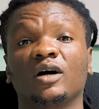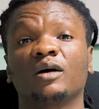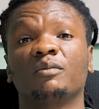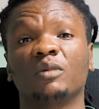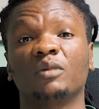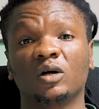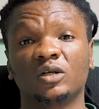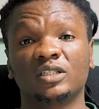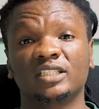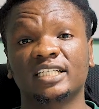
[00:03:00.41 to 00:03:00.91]

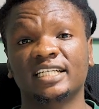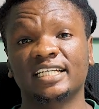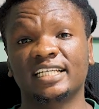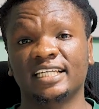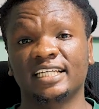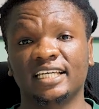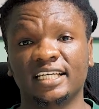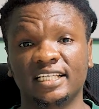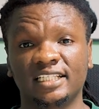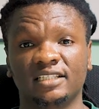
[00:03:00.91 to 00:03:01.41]
about
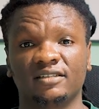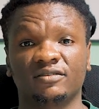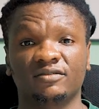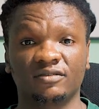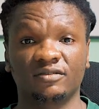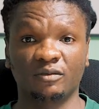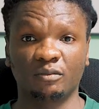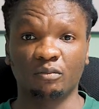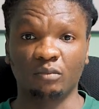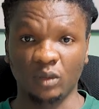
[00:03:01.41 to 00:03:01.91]
creative
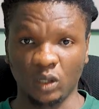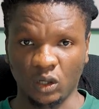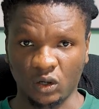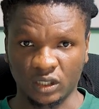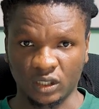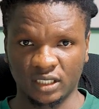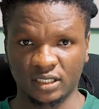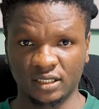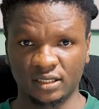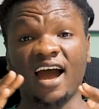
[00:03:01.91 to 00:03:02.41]

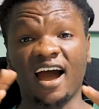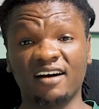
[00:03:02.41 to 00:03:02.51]
blocks.